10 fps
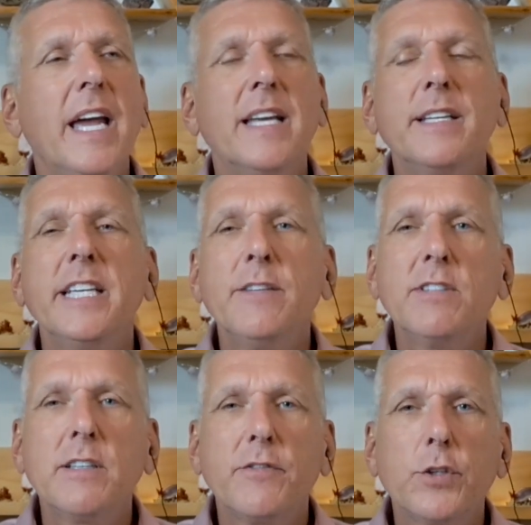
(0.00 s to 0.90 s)
and
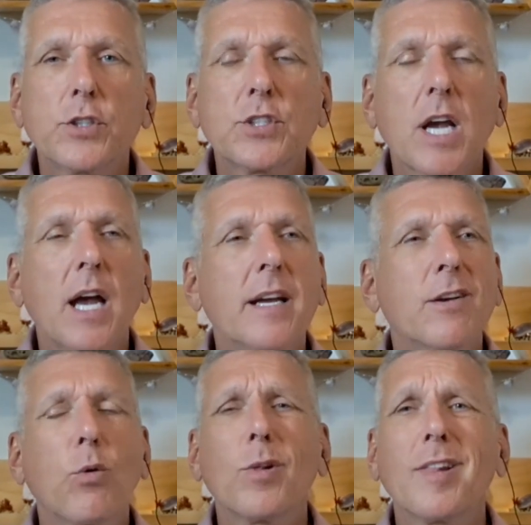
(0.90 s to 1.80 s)
even if you're shy,
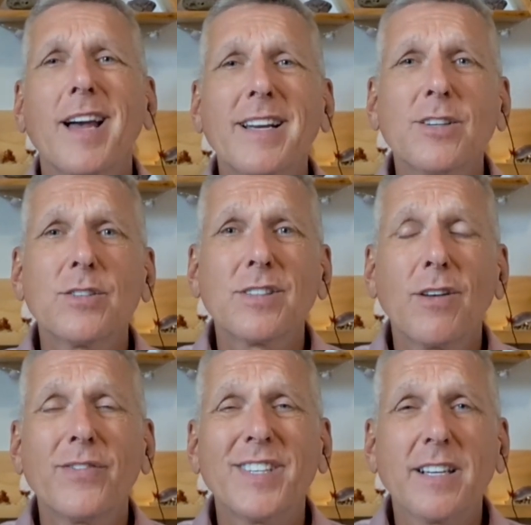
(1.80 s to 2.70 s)
go lock
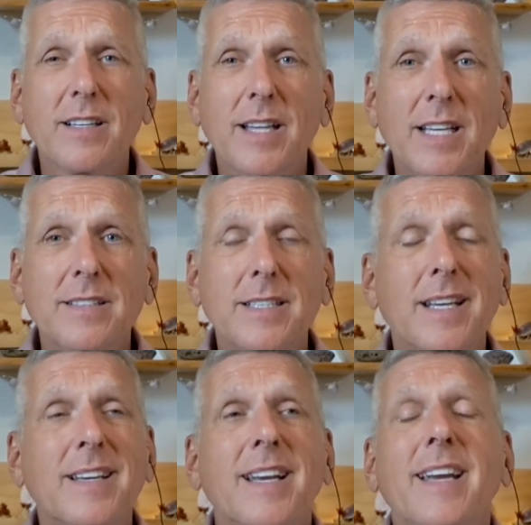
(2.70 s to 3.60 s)
yourself in a closet
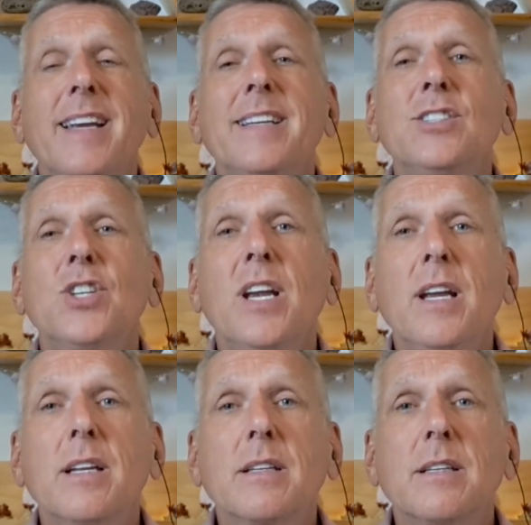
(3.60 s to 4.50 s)
and
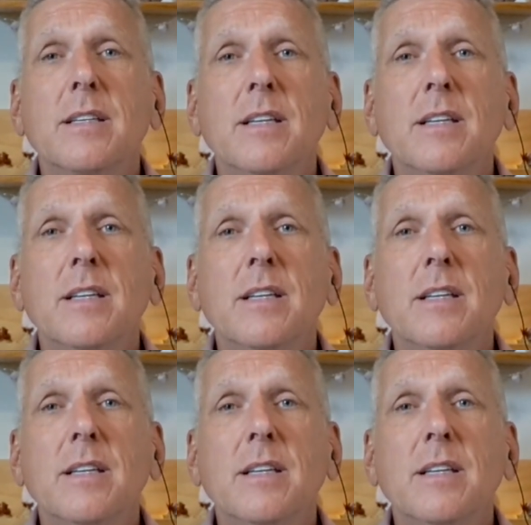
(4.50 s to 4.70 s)
chant.